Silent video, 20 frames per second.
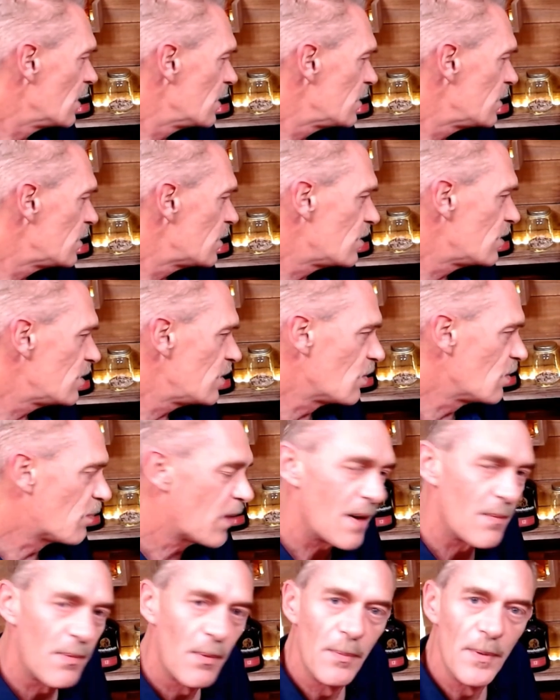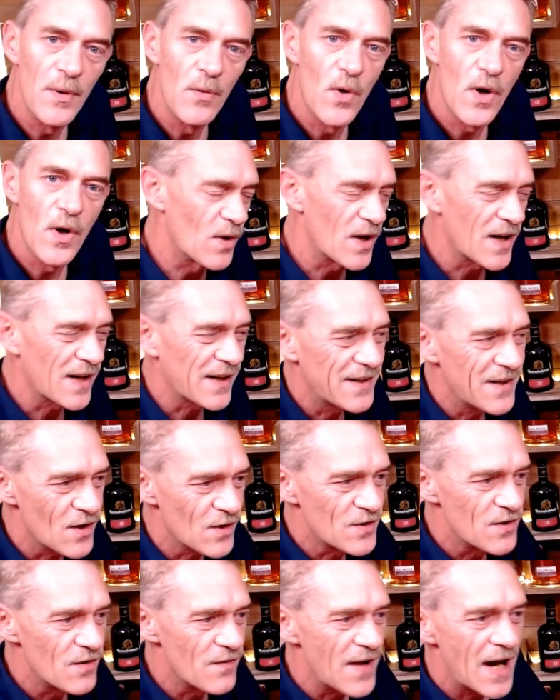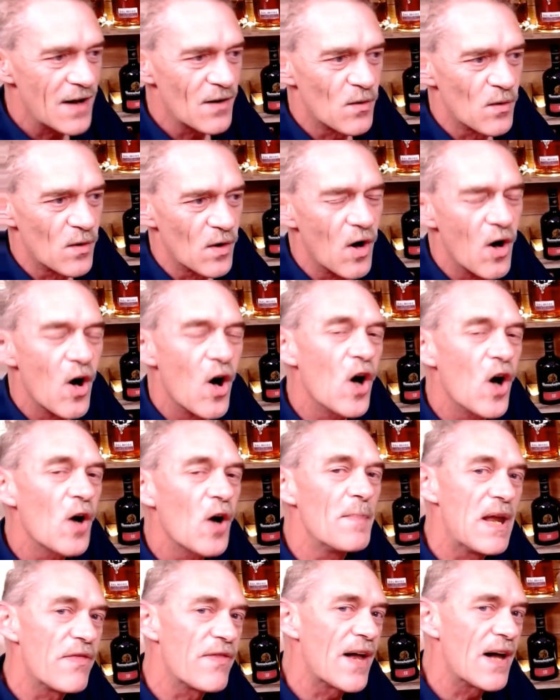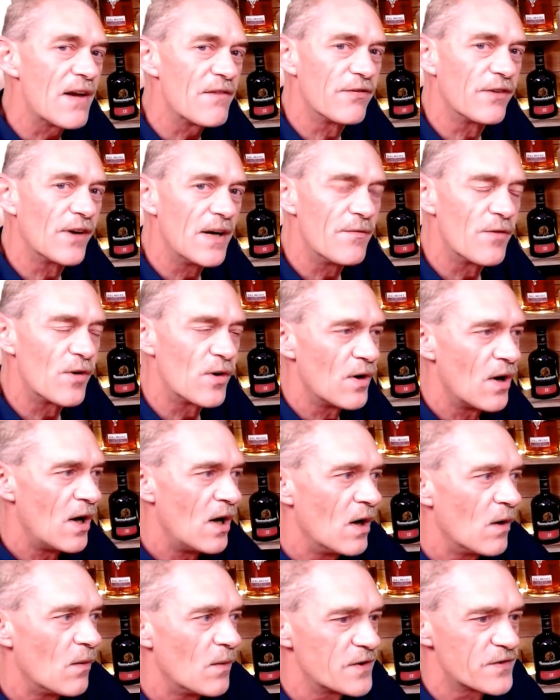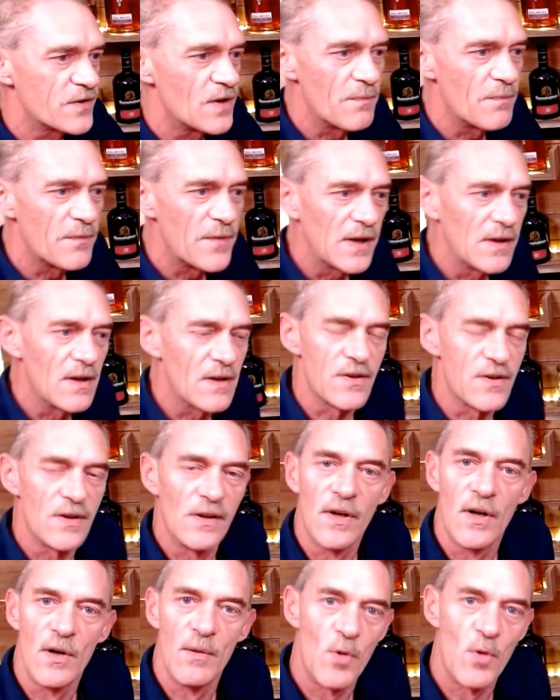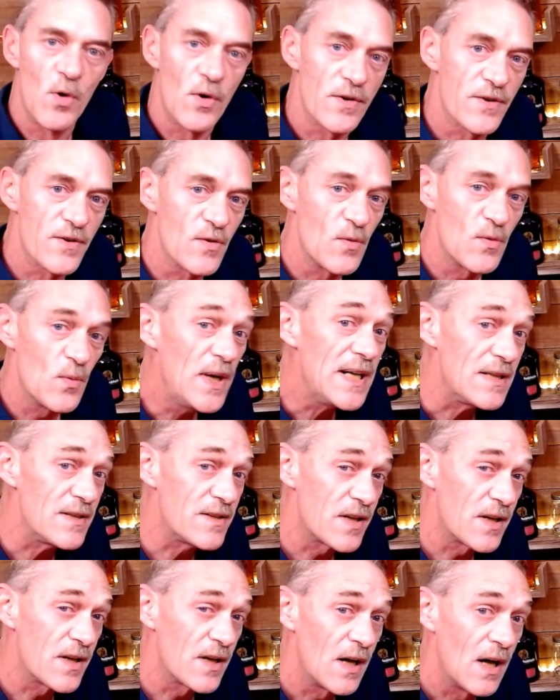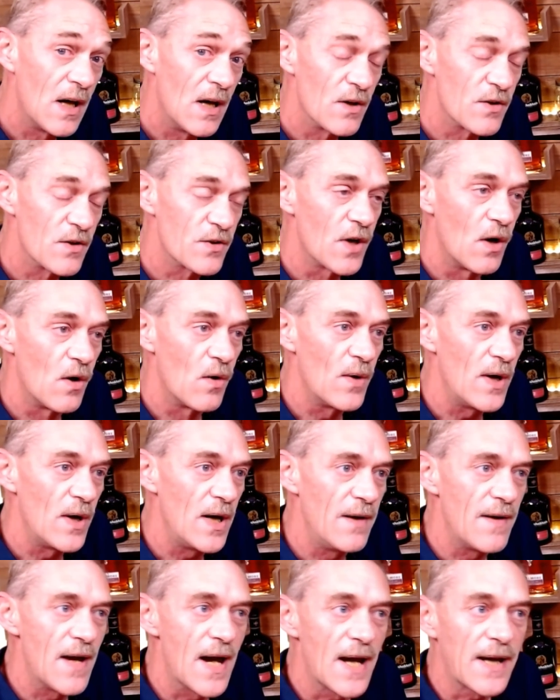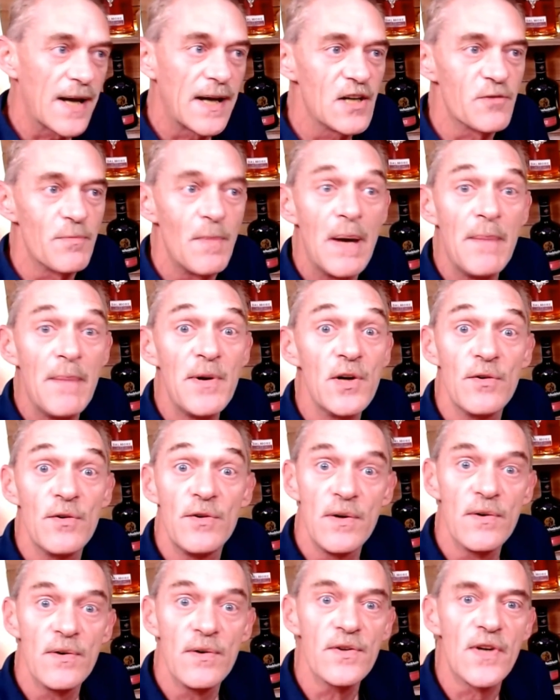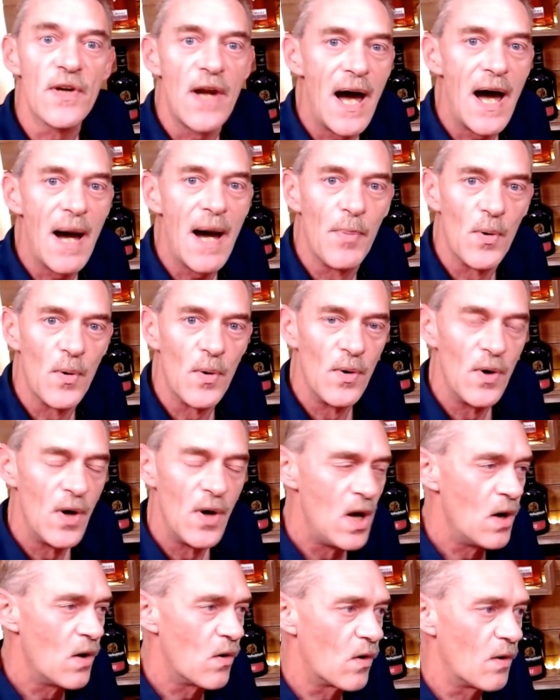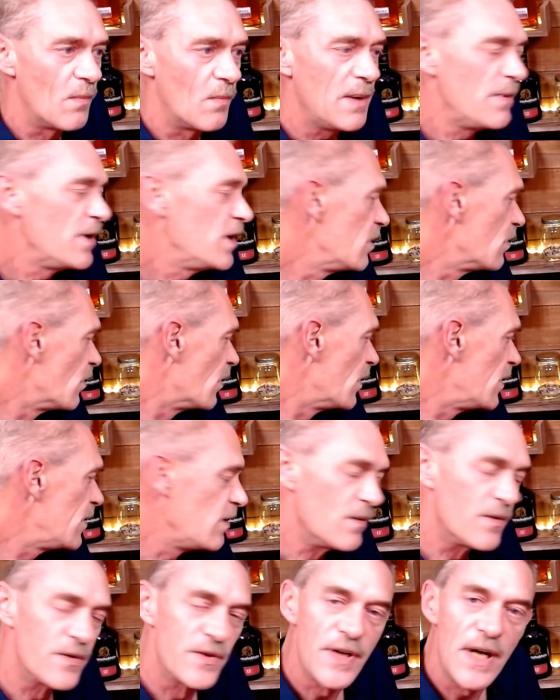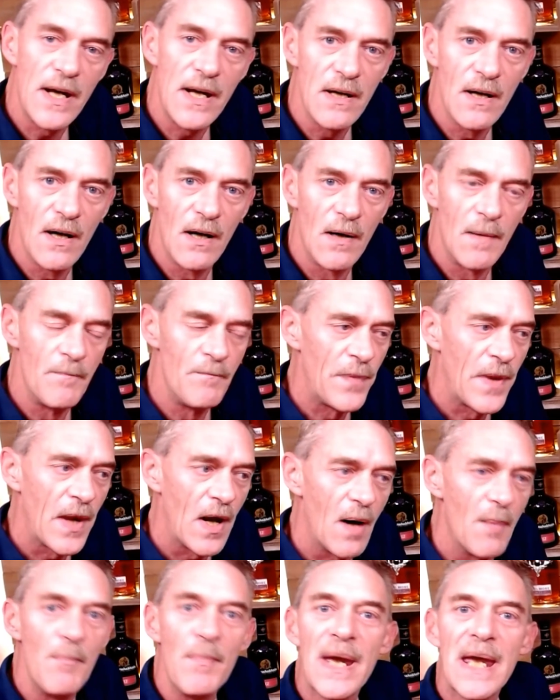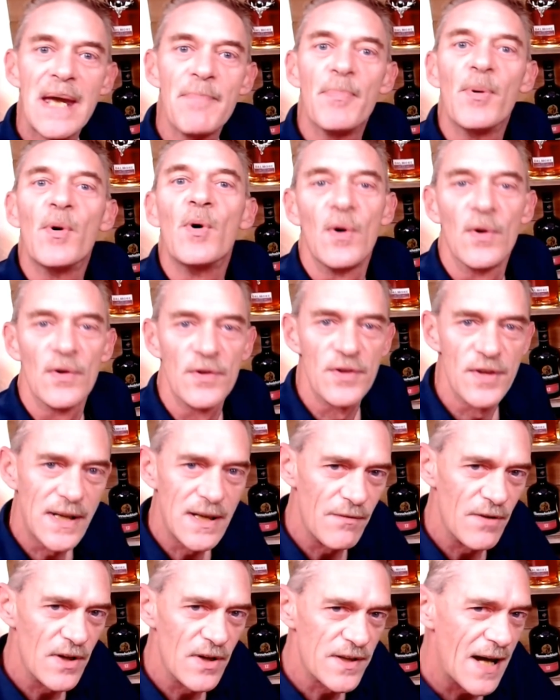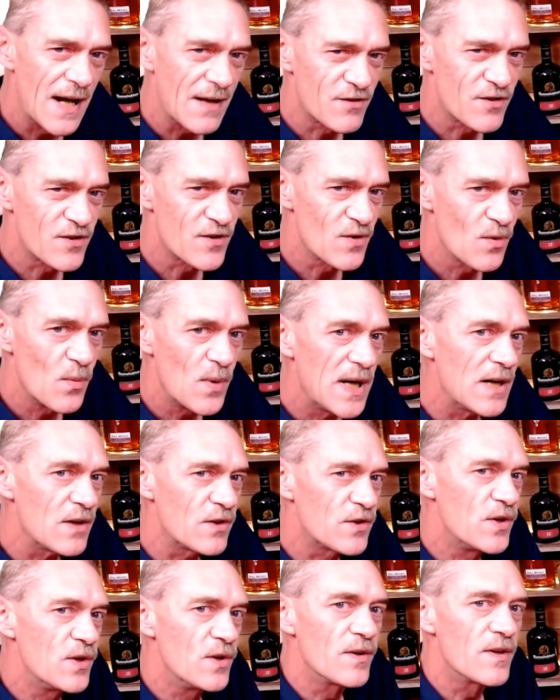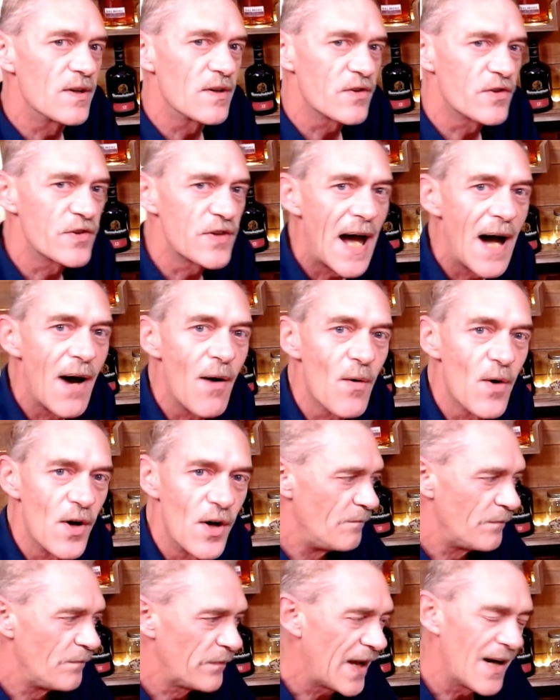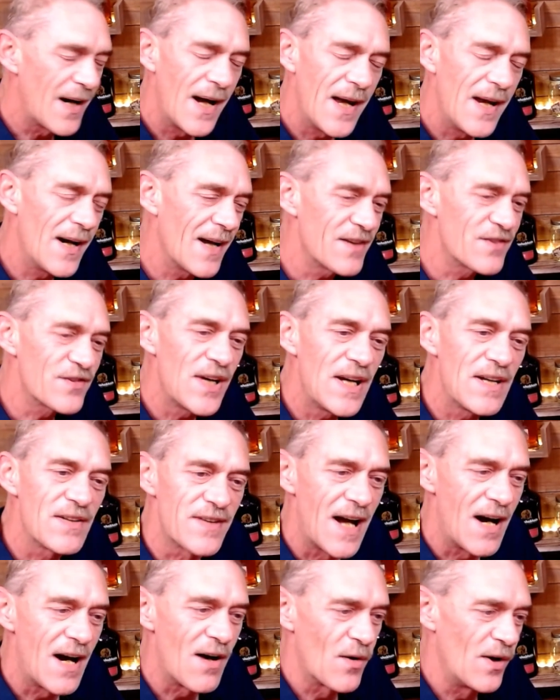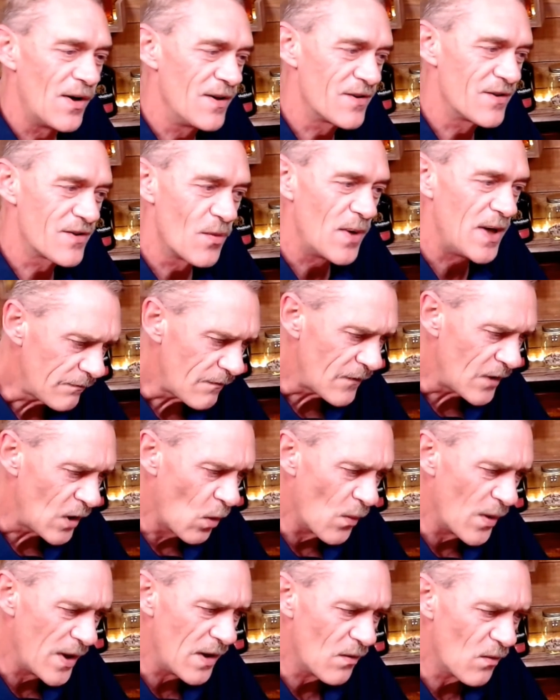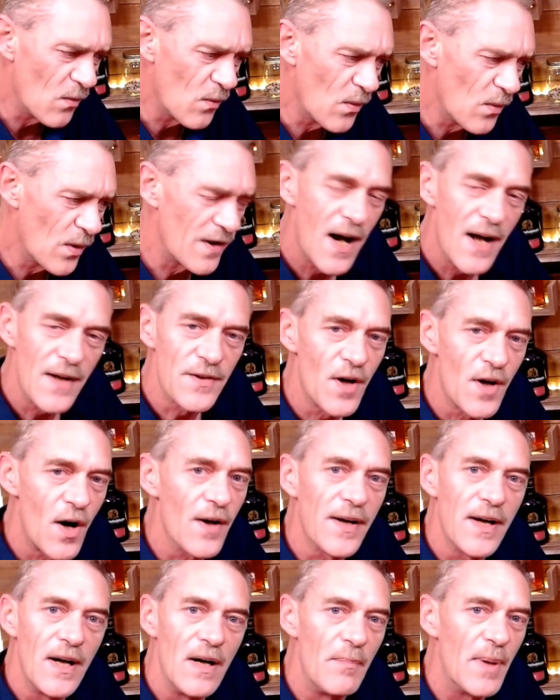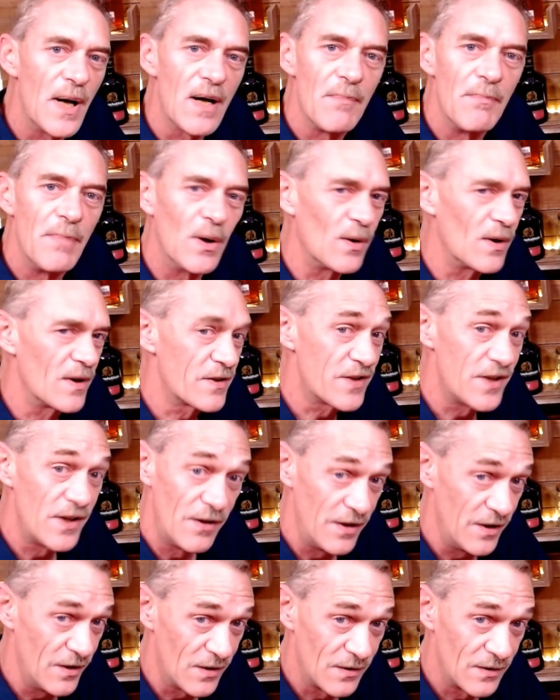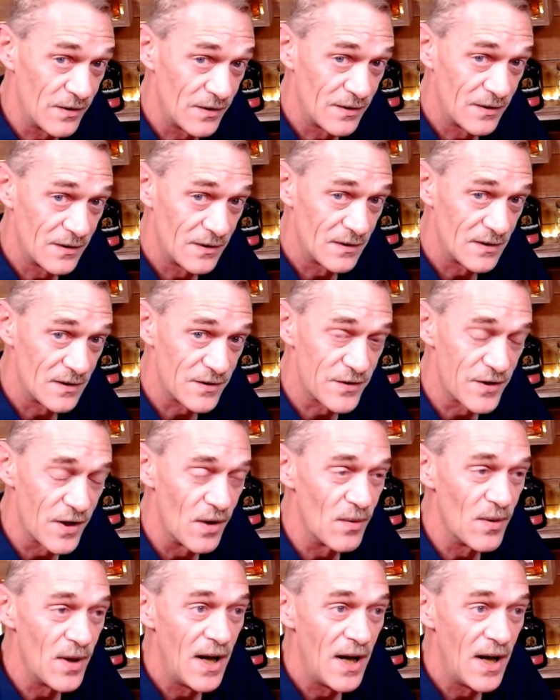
you probably want to character that or augment that flavor with something that's a little more sweet. So in that case, maybe you'd use an apple, or maybe you would use a maple to give it that sweet to the sour. And I say sour and sweet. We're not talking about a bowl of cereal. So